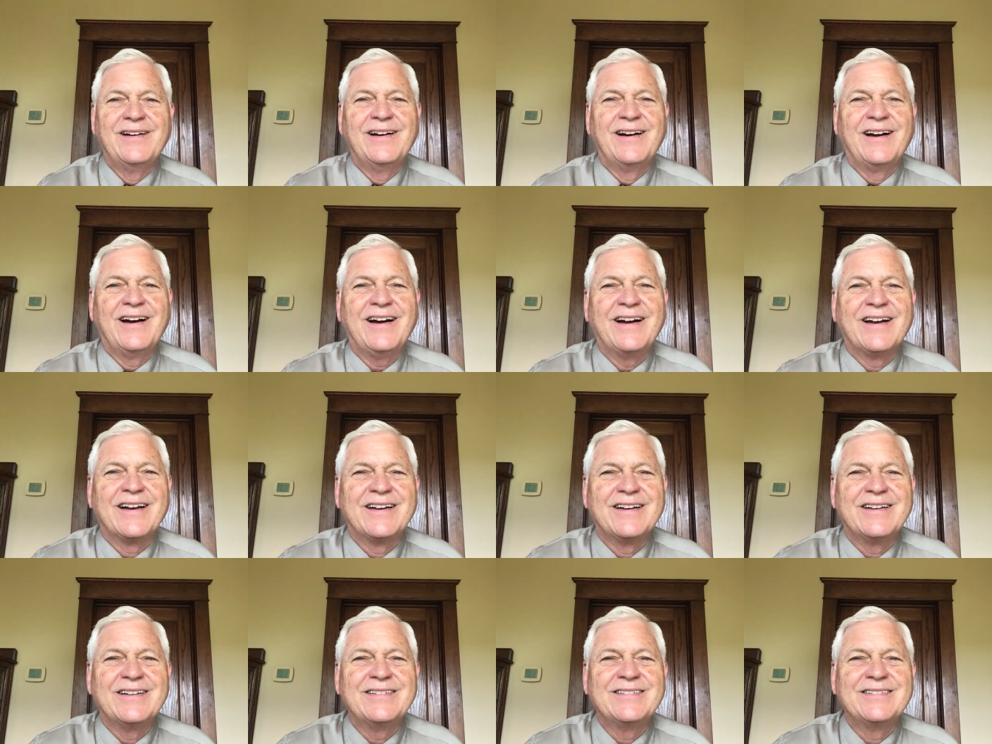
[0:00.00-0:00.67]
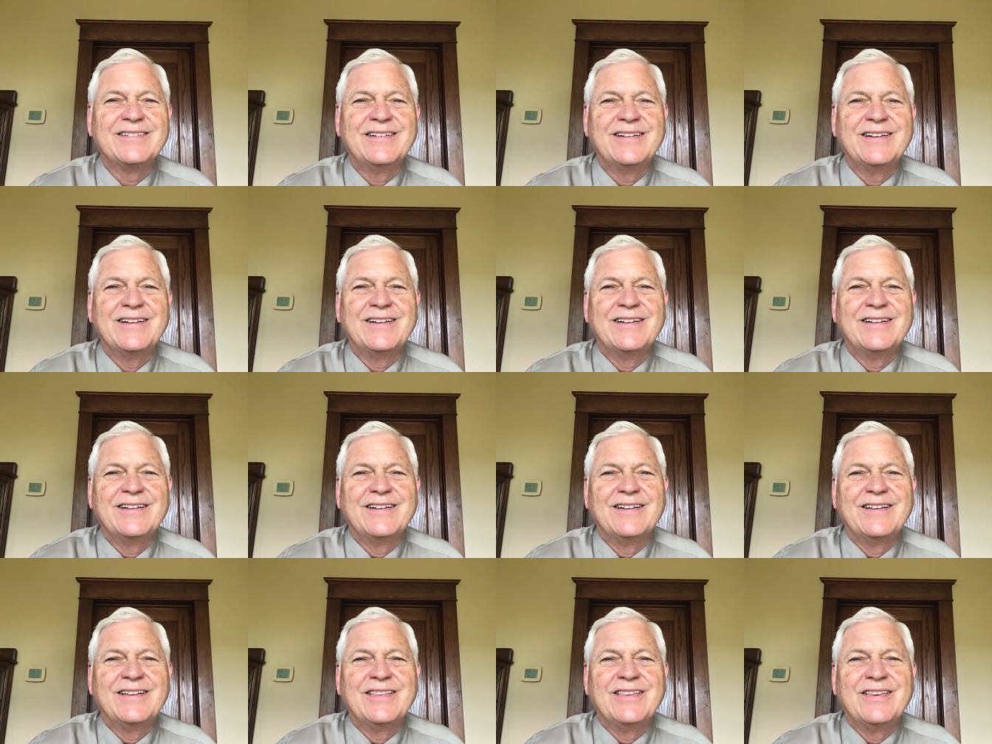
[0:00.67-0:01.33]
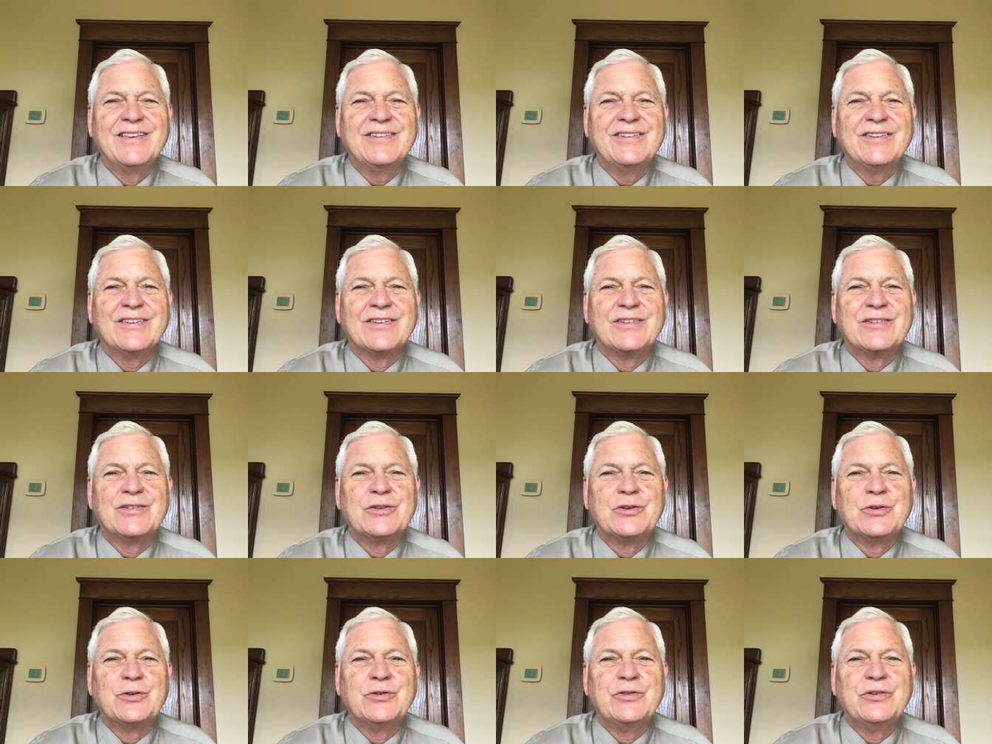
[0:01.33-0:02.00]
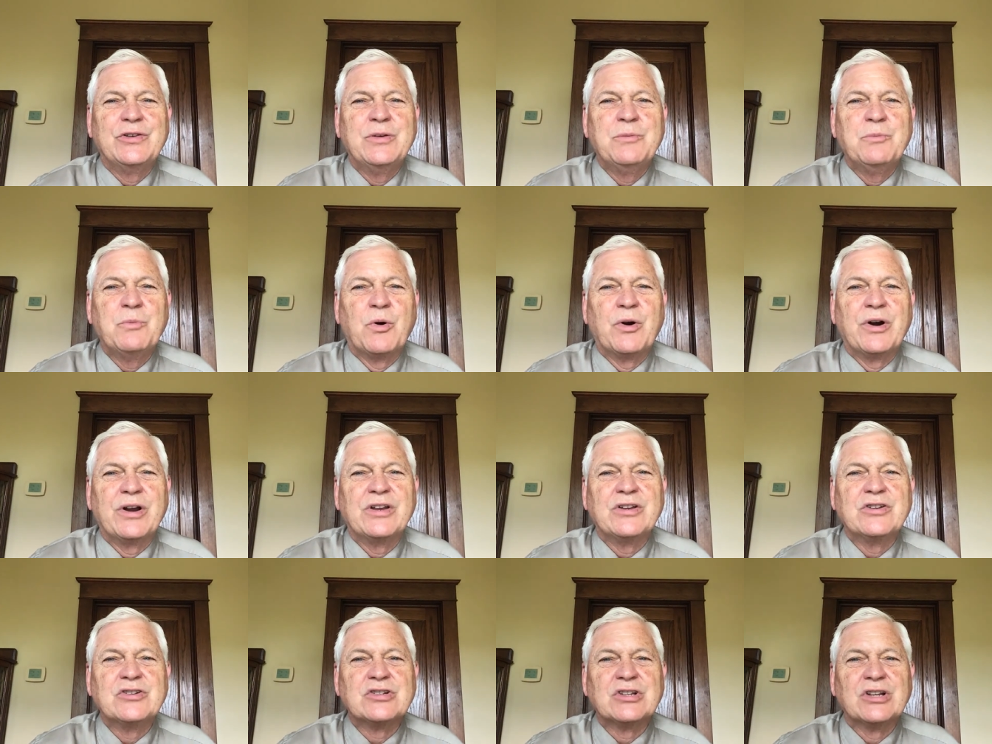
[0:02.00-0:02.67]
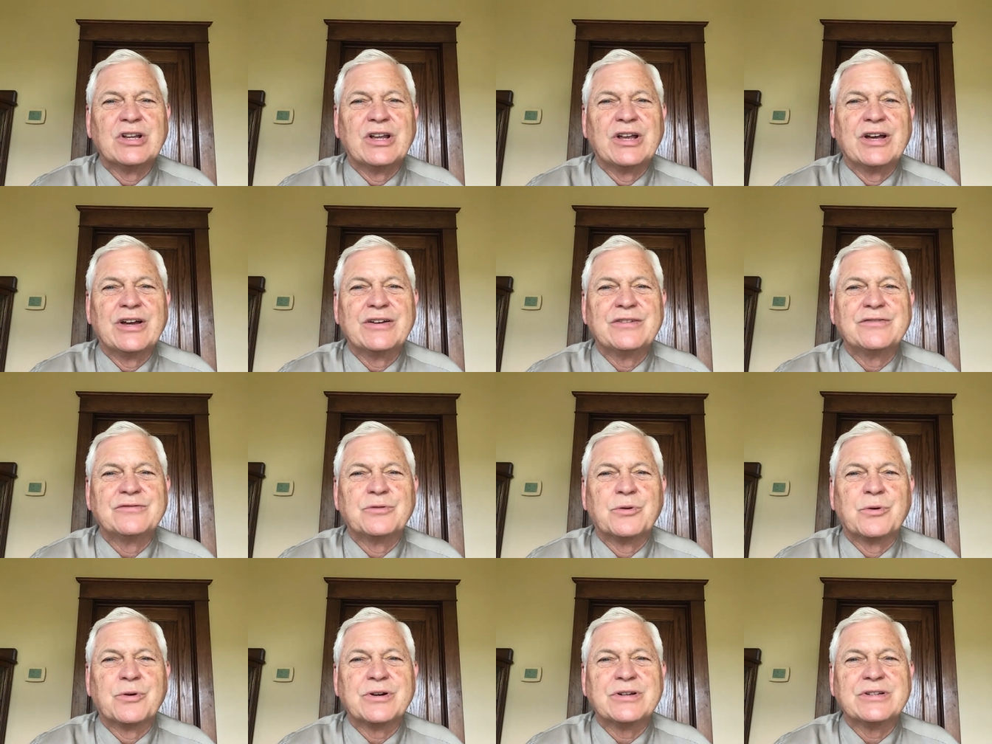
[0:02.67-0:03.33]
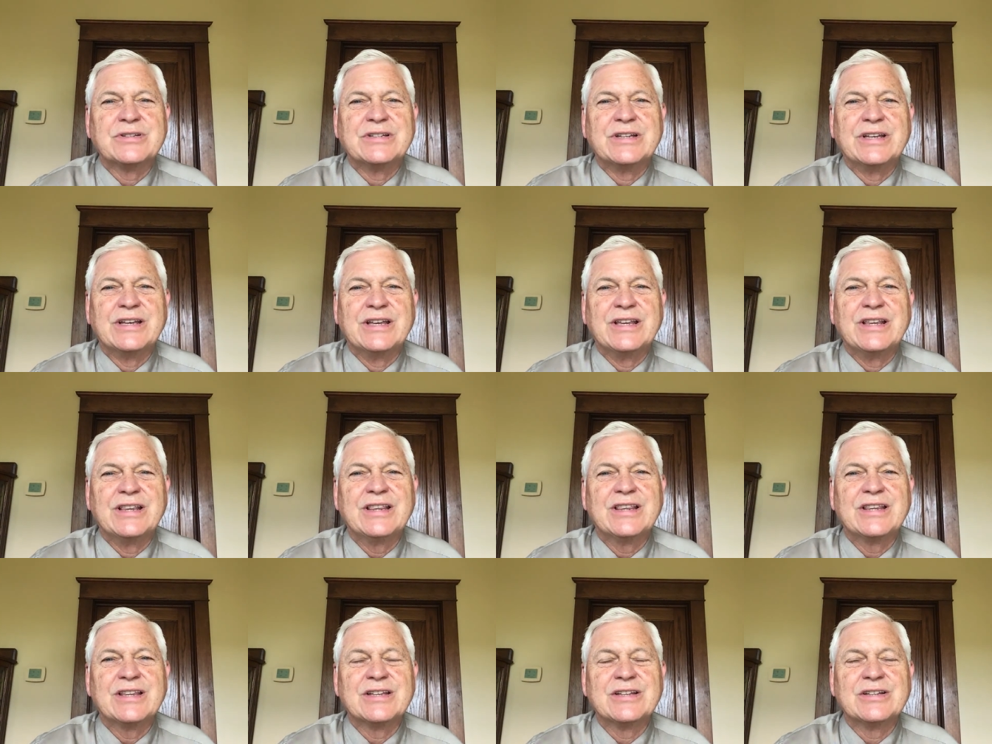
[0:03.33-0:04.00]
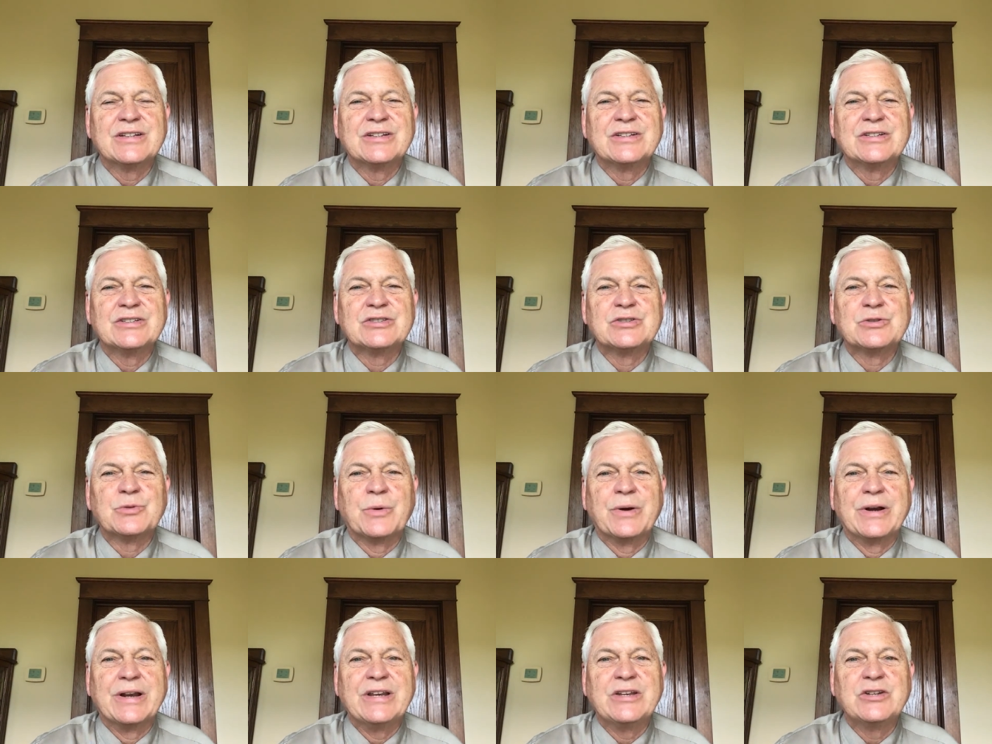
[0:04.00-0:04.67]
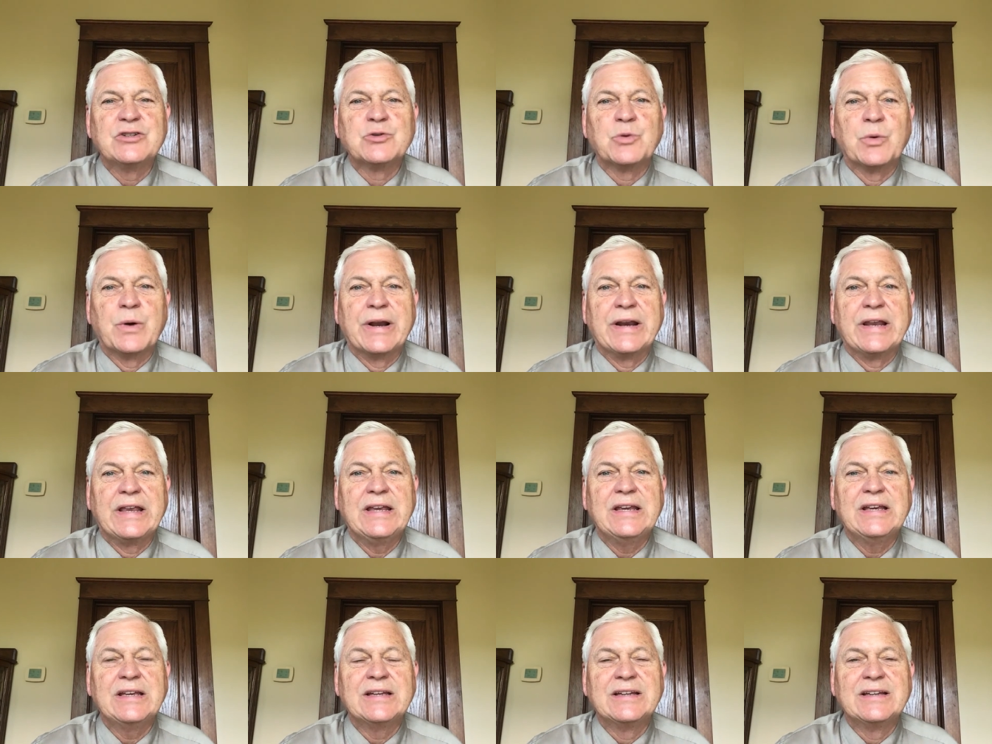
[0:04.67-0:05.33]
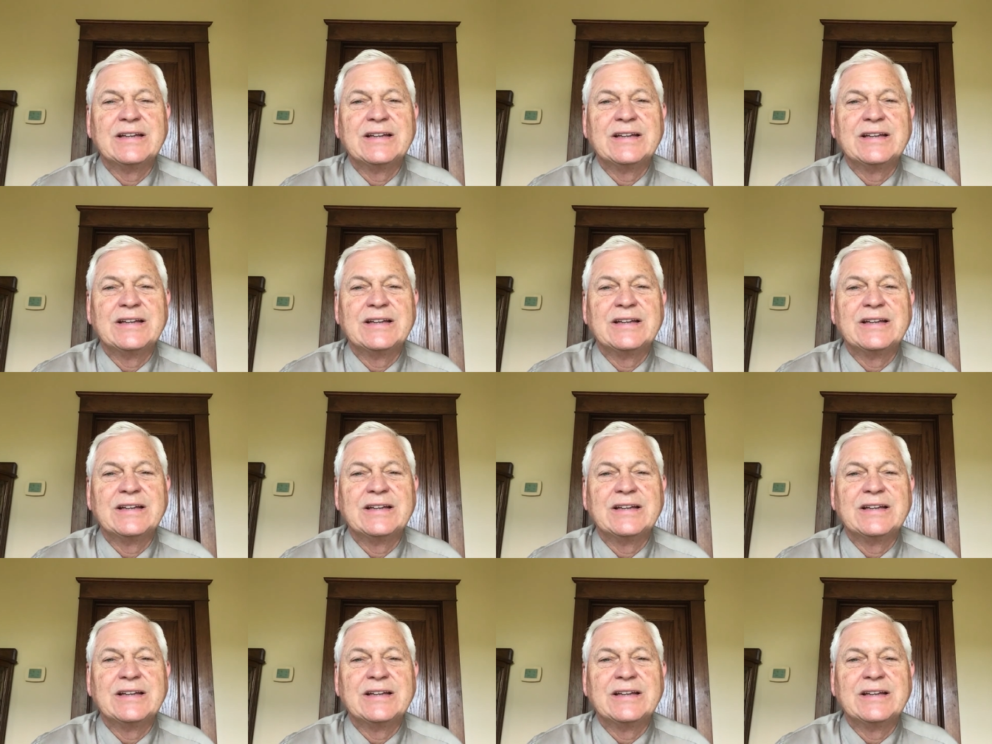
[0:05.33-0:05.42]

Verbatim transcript: Hi, this is Tuesday morning, July 14th, 2020.